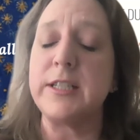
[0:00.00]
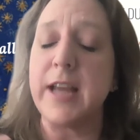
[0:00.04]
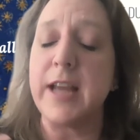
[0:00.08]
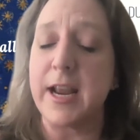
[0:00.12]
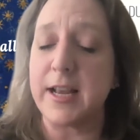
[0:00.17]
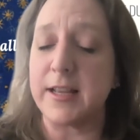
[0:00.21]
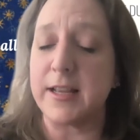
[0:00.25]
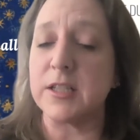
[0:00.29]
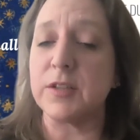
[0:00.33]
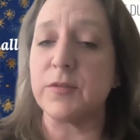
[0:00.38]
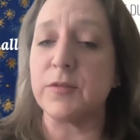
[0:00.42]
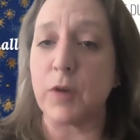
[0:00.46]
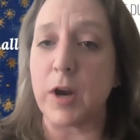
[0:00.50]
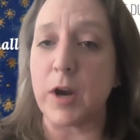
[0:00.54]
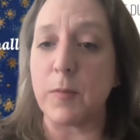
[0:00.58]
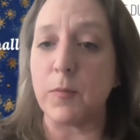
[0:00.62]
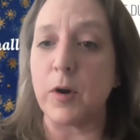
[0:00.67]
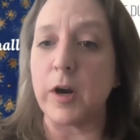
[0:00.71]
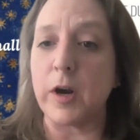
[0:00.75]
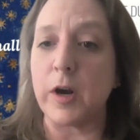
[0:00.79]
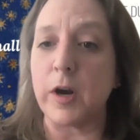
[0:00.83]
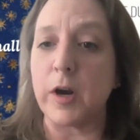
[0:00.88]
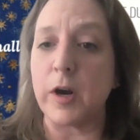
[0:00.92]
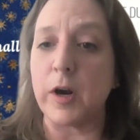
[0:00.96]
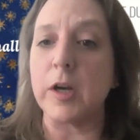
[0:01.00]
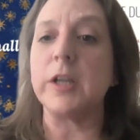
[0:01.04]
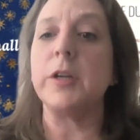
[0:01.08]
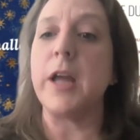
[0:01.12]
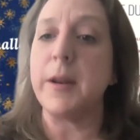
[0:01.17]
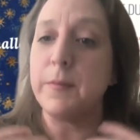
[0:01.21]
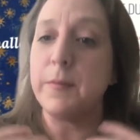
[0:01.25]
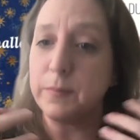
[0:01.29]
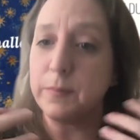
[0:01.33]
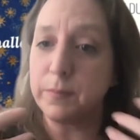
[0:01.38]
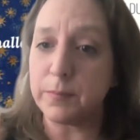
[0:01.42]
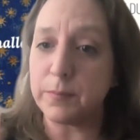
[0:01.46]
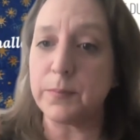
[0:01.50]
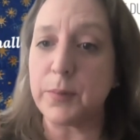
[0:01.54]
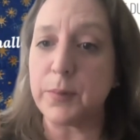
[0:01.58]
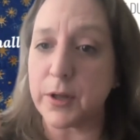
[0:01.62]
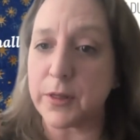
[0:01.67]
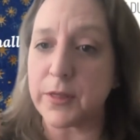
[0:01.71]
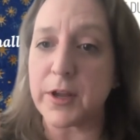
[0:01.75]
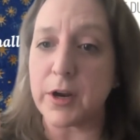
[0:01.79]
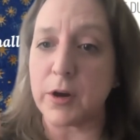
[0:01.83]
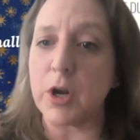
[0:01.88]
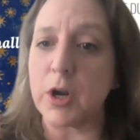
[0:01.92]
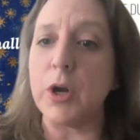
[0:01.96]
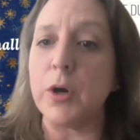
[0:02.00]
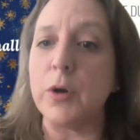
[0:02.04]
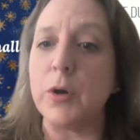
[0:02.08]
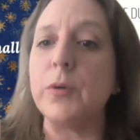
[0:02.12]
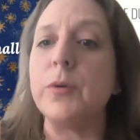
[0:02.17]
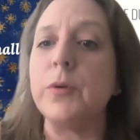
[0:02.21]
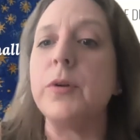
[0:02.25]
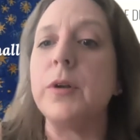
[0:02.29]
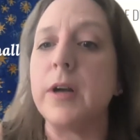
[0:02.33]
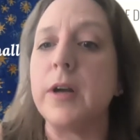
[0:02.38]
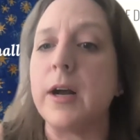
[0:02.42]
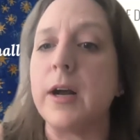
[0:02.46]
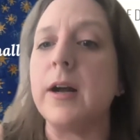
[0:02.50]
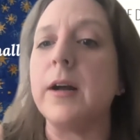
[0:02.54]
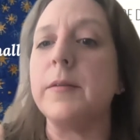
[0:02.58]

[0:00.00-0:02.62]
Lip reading: take this framework and put their own